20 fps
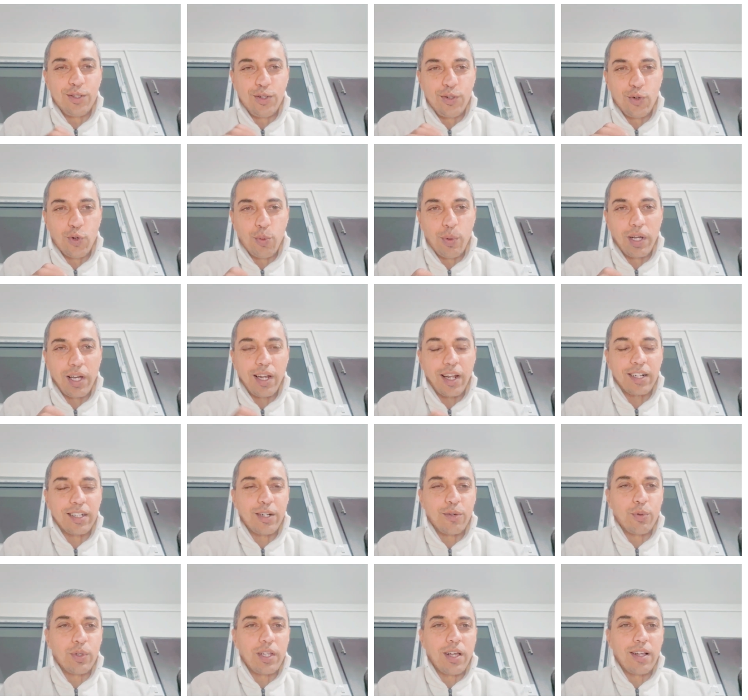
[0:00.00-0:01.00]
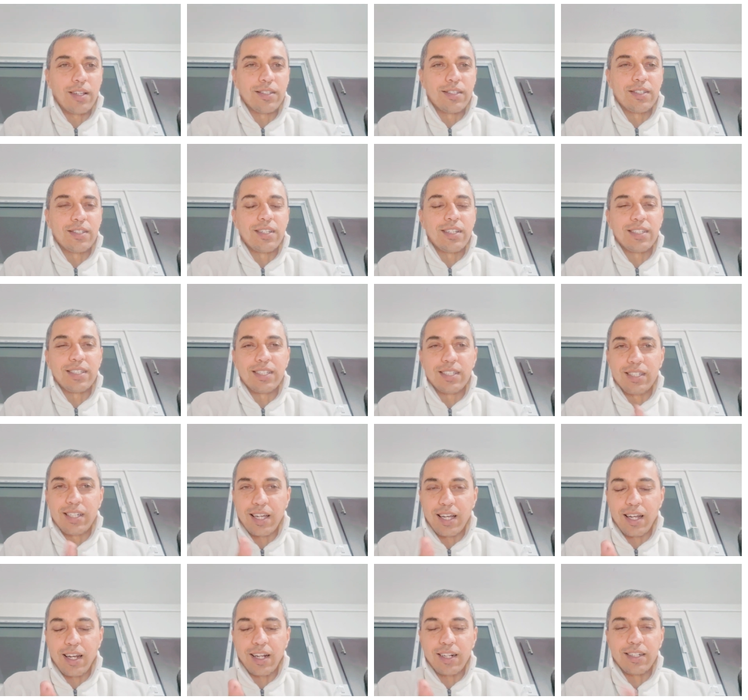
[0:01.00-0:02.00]
Do be connected with us, stay
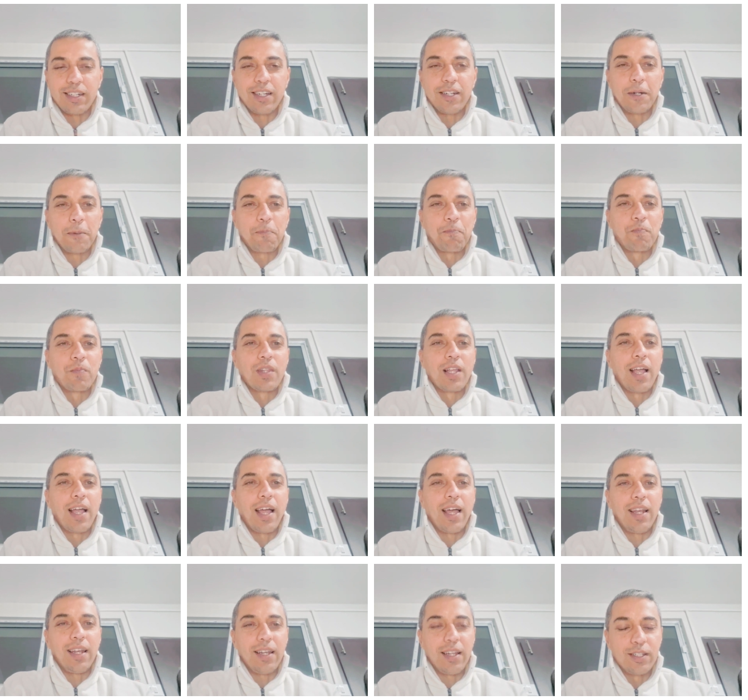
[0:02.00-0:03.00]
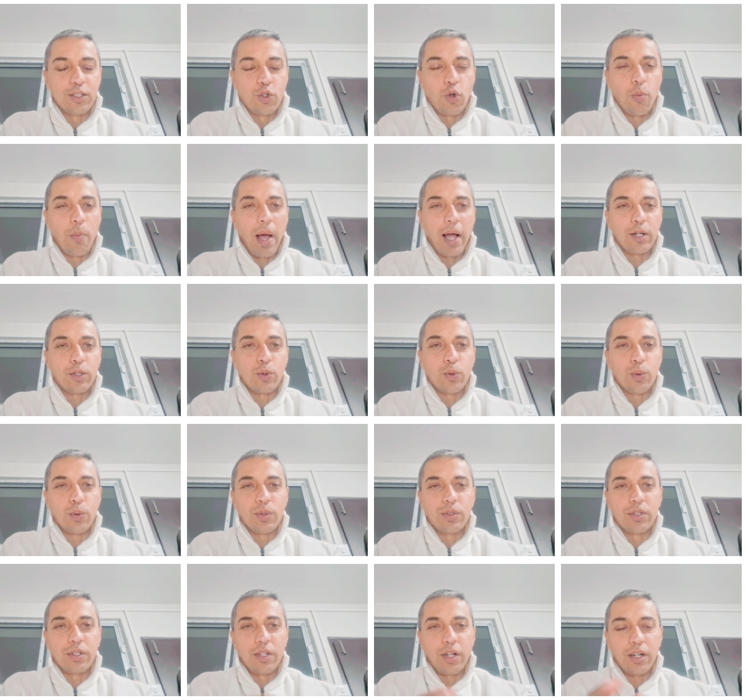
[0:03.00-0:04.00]
connected, and let's go back to
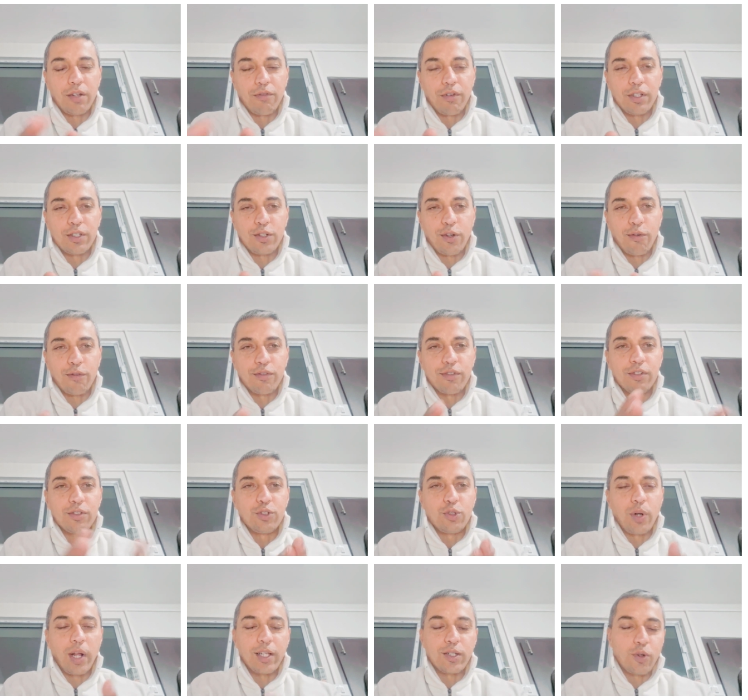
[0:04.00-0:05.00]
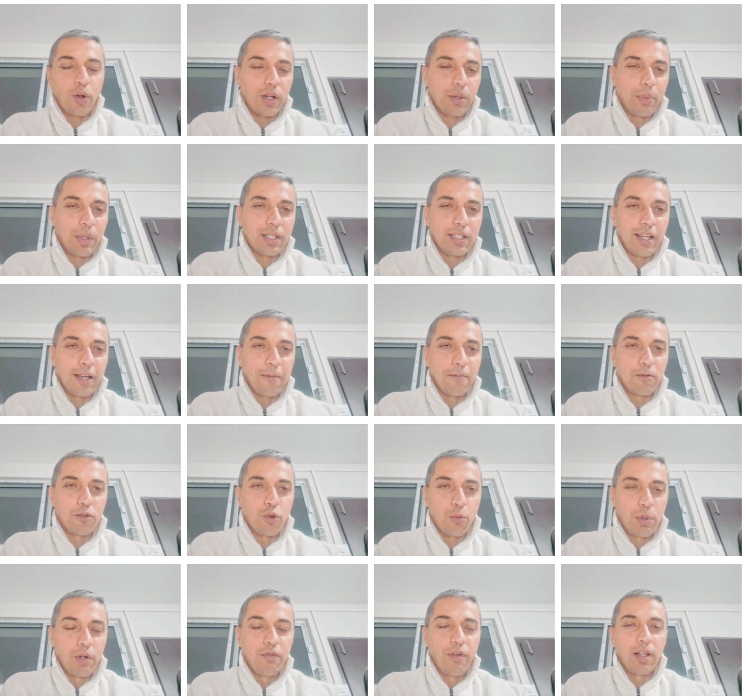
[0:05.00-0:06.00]
31st of July's Golden Blessing.
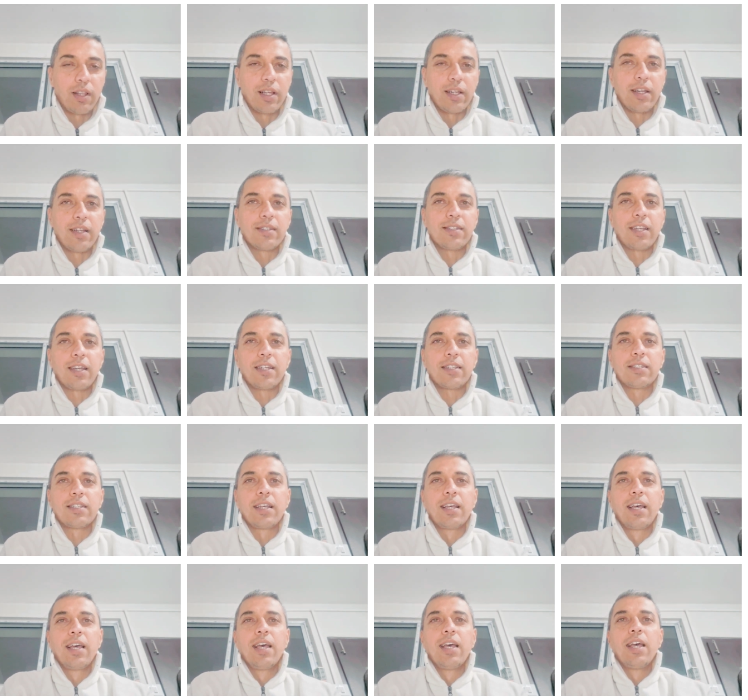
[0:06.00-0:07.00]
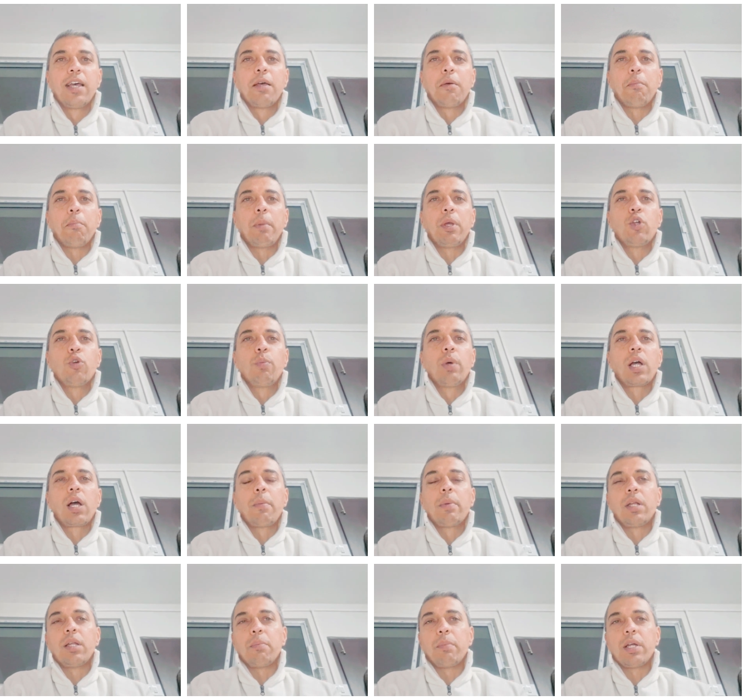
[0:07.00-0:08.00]
Supreme Father here says, May you
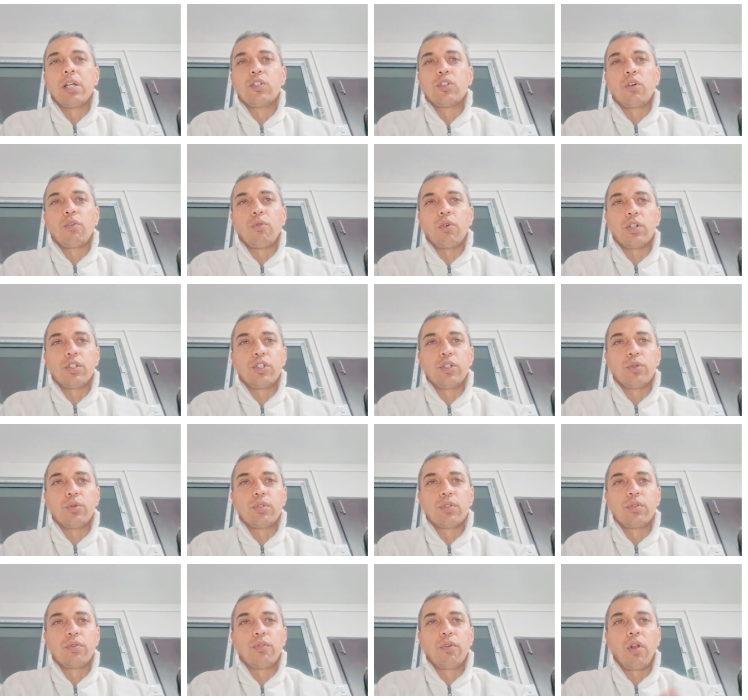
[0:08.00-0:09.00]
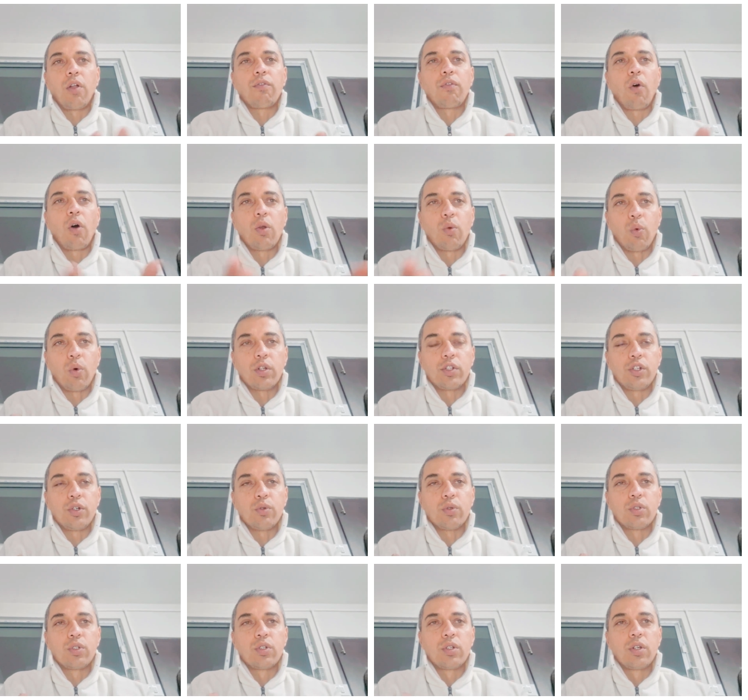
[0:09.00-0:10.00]
become an image of virtues, full of all
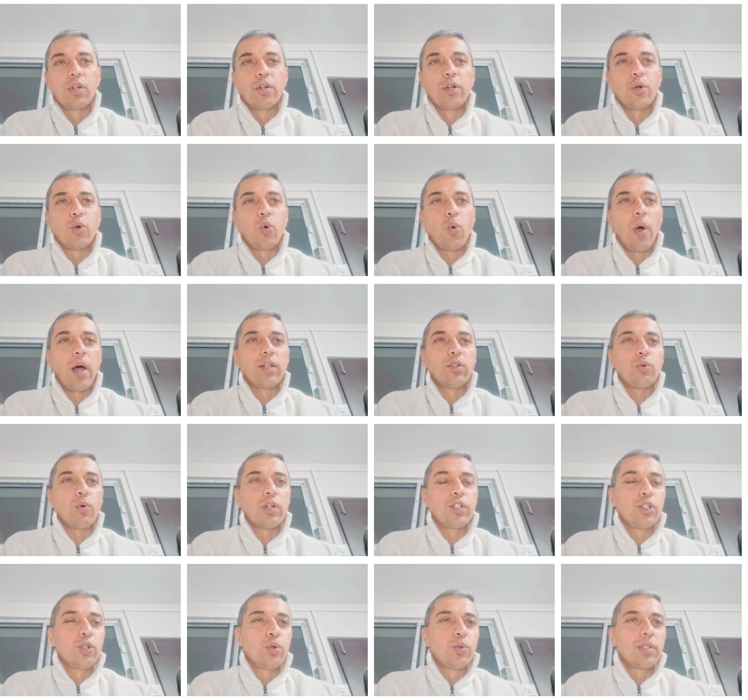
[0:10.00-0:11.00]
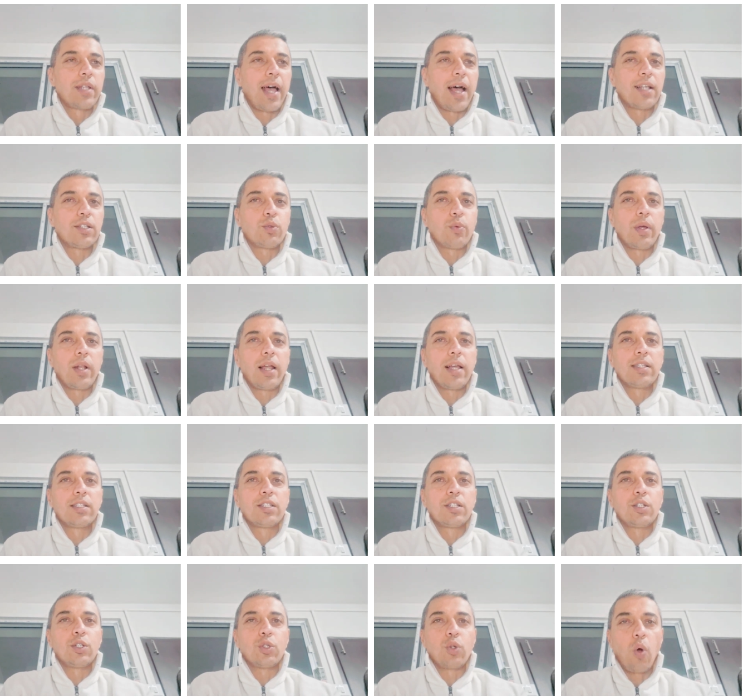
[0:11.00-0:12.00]
virtues, who has virtues as well
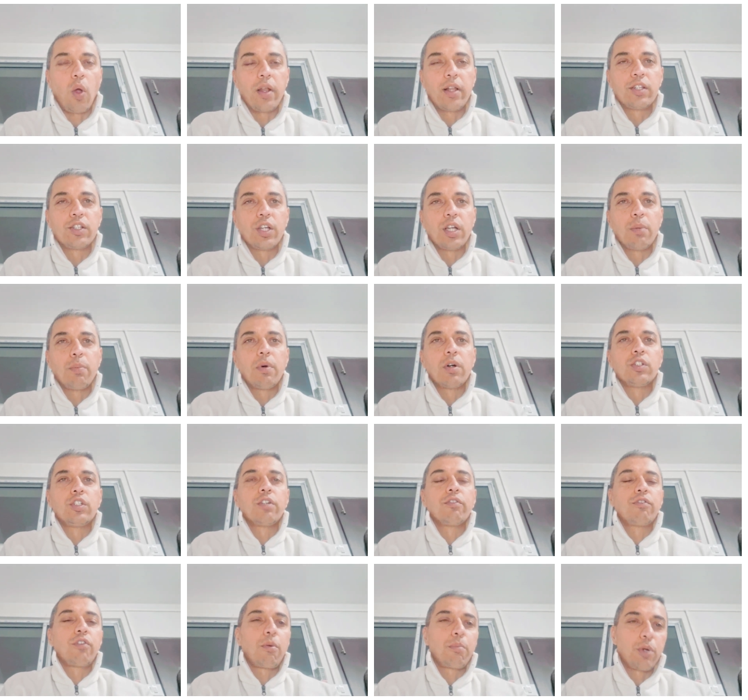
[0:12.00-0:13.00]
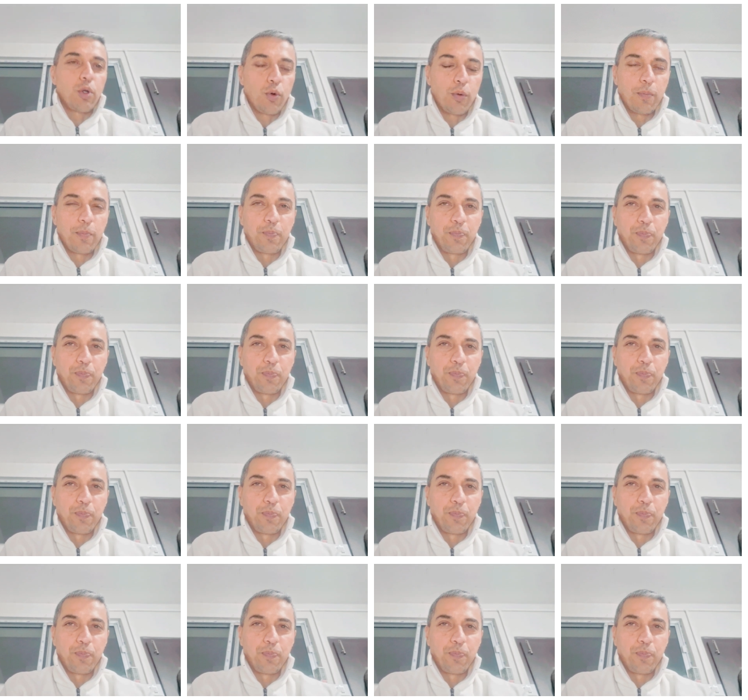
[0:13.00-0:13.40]
as knowledge emerging from you.